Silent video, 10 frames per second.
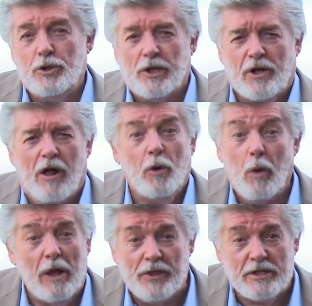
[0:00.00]
you could call the
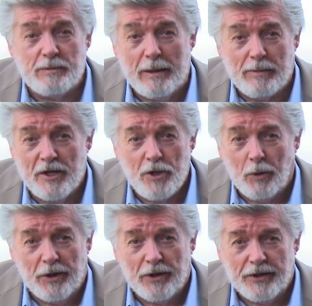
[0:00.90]
wealthiest people in the
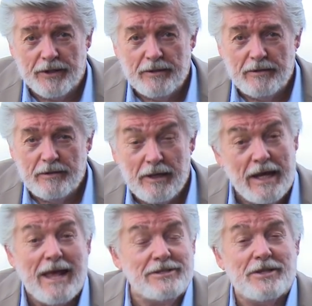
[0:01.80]
world
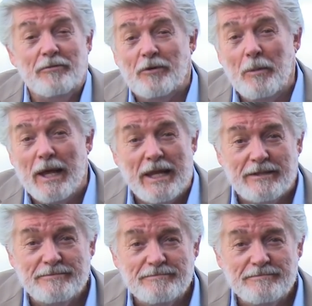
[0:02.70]
and ask them for money?